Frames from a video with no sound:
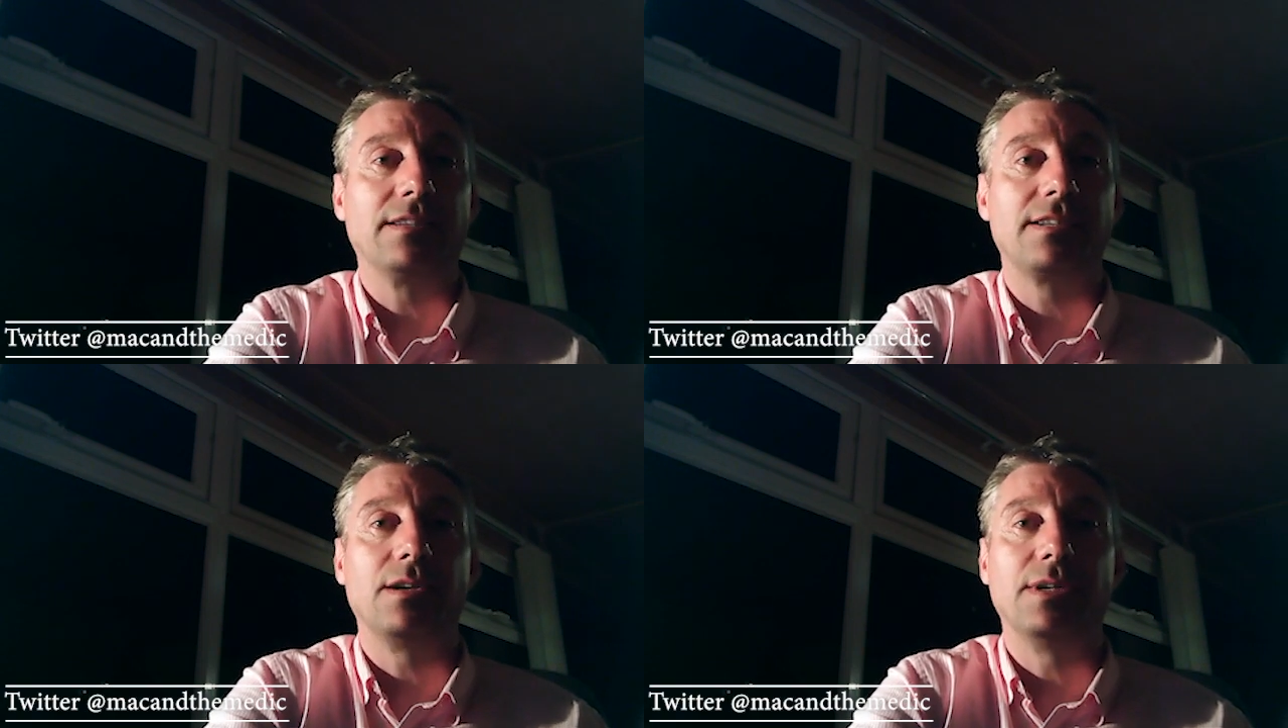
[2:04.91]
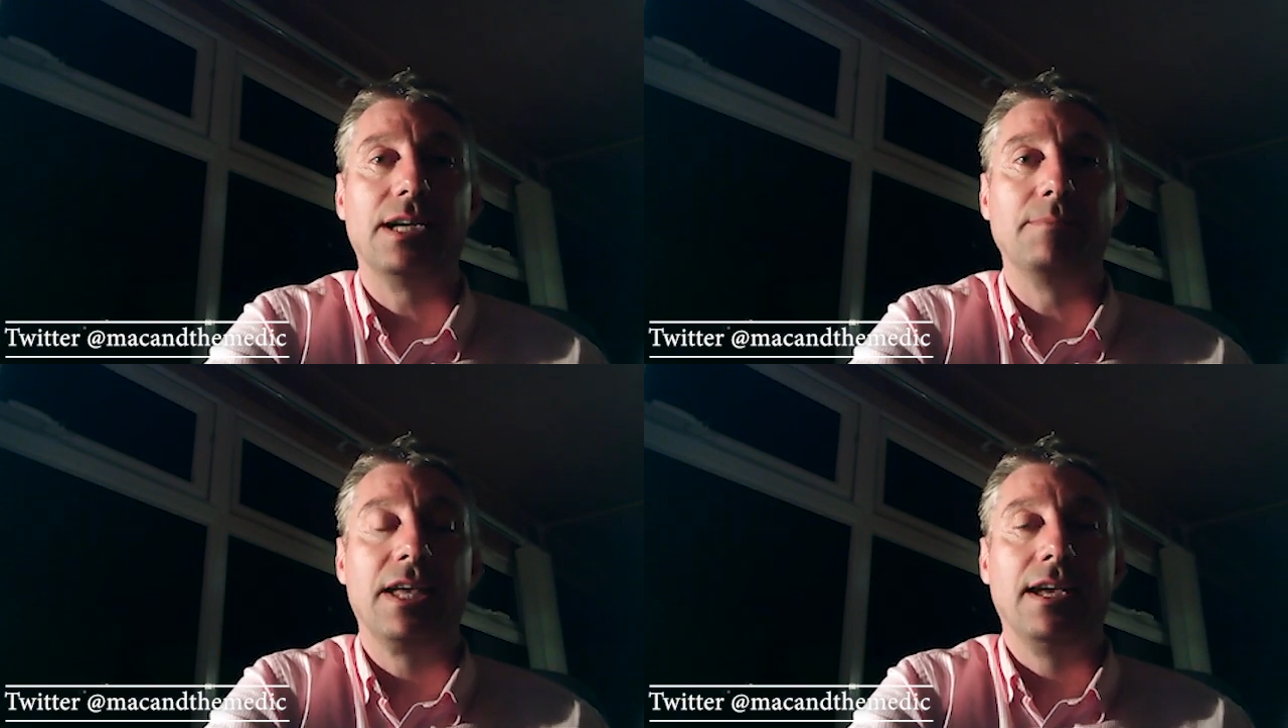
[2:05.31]
So,
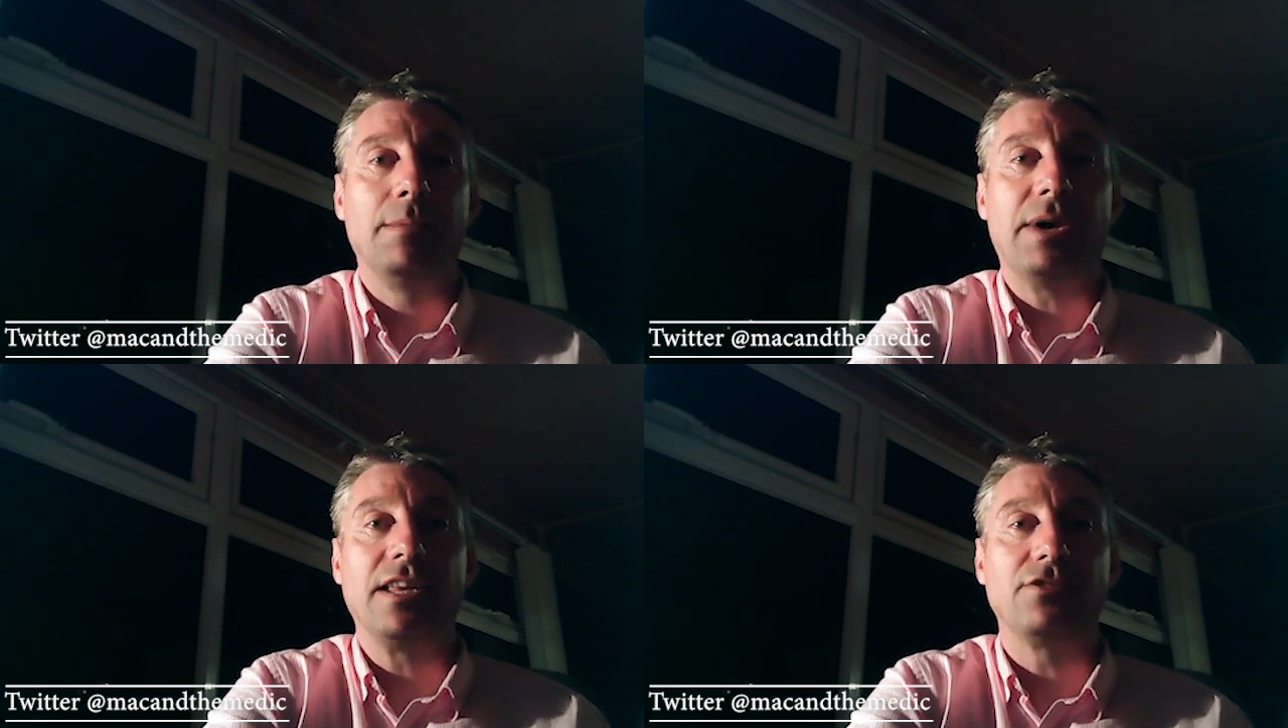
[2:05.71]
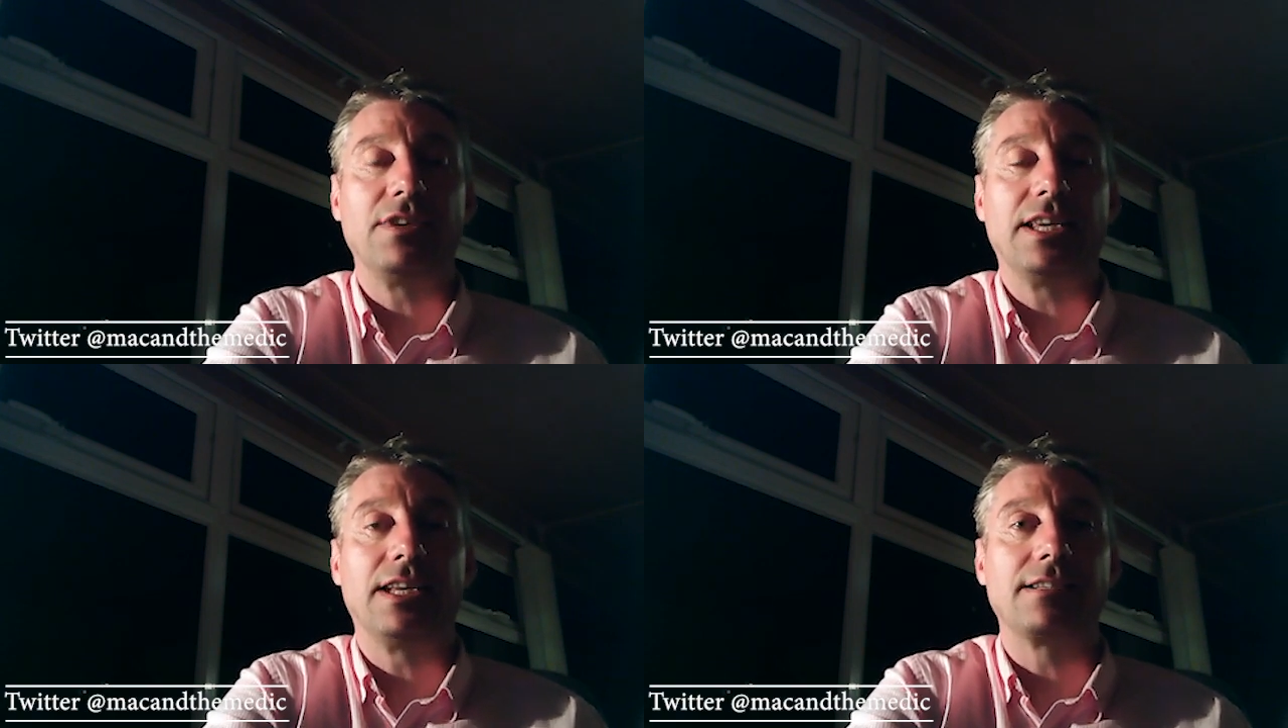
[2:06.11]
um, Penny's
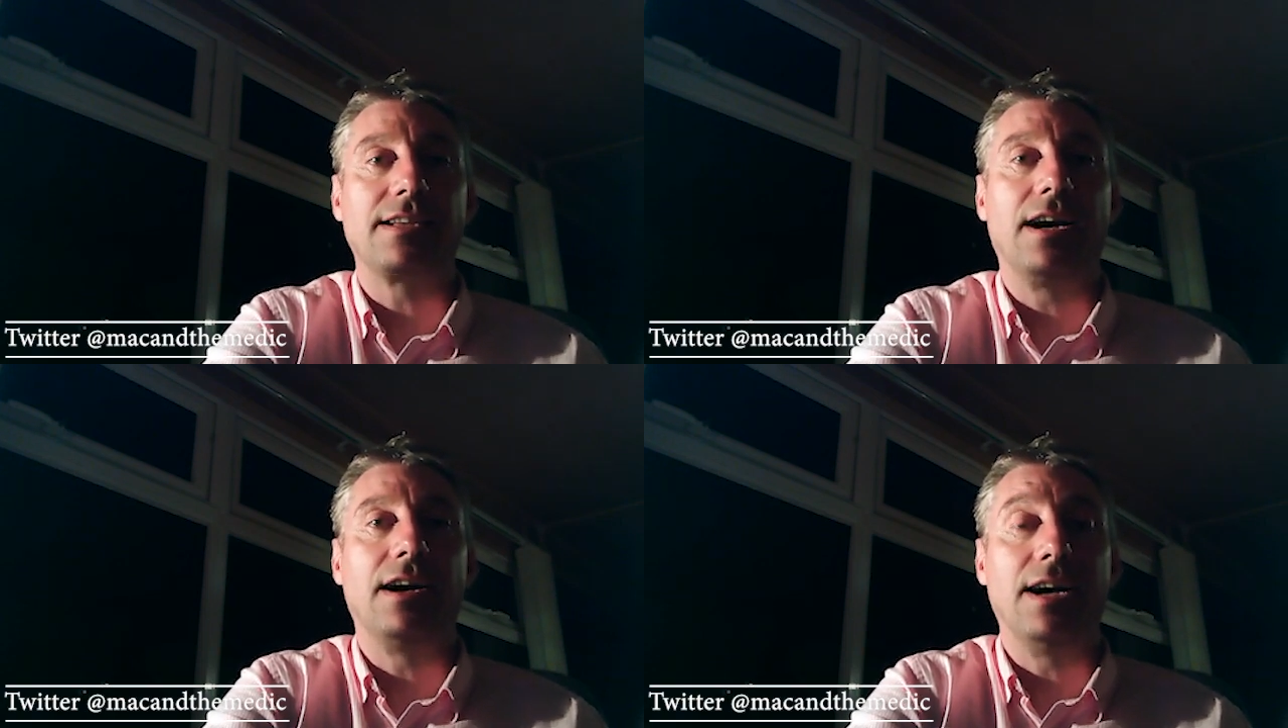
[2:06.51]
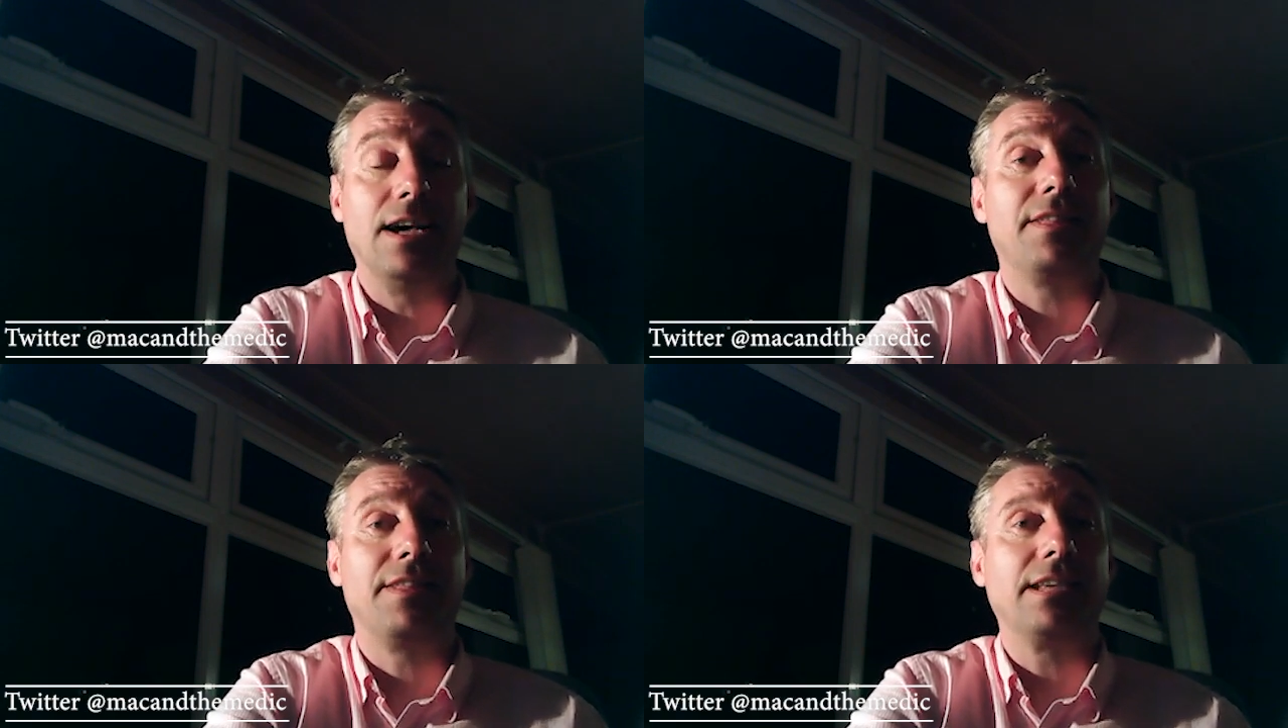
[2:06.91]
readings are
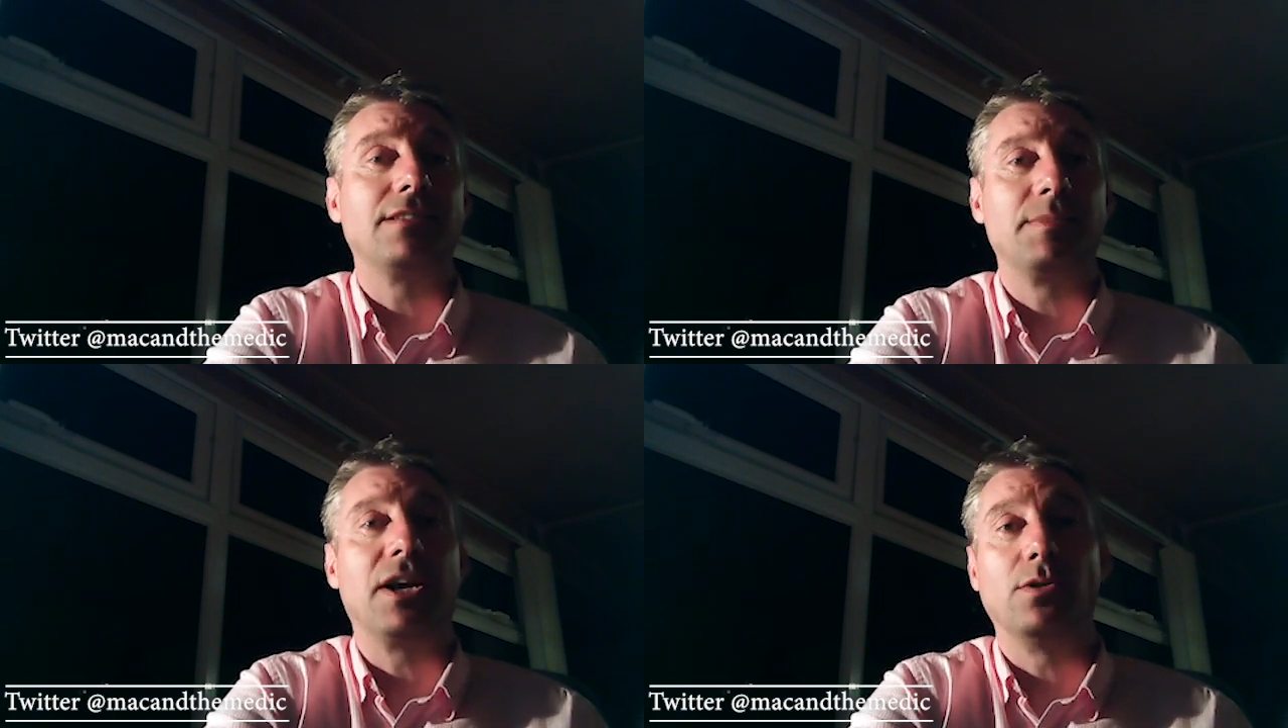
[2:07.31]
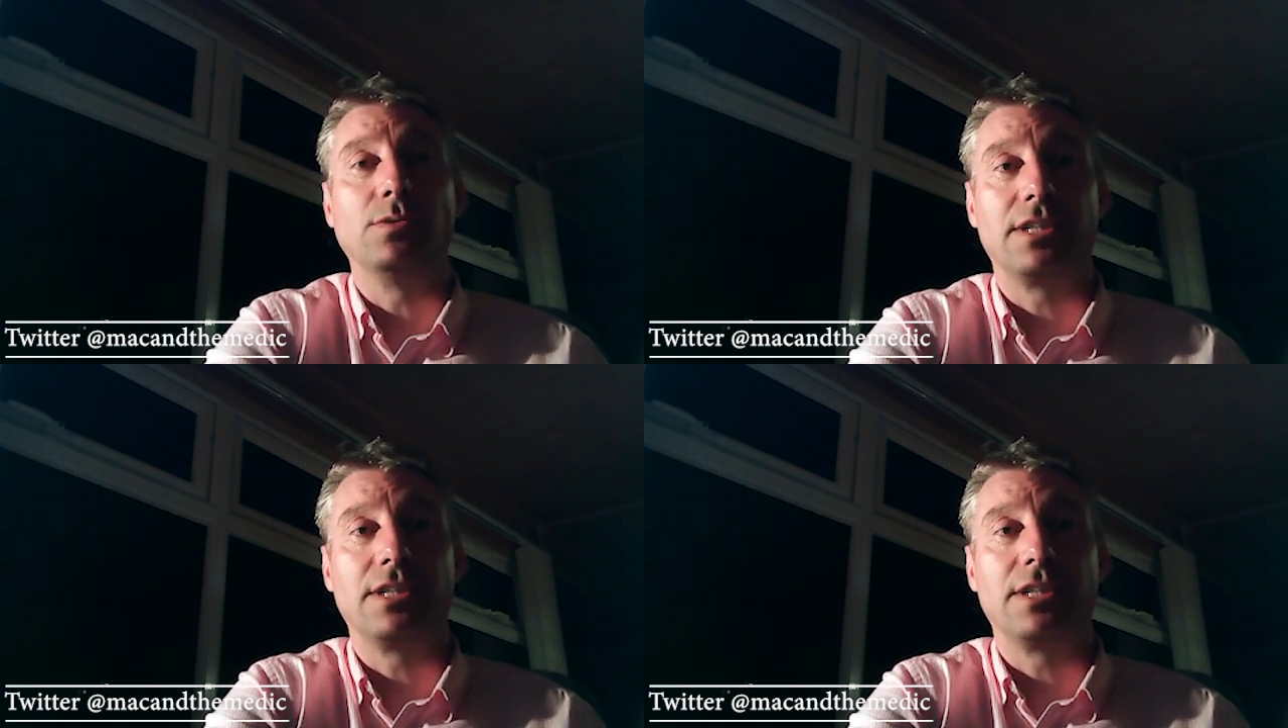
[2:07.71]
a thing to behold.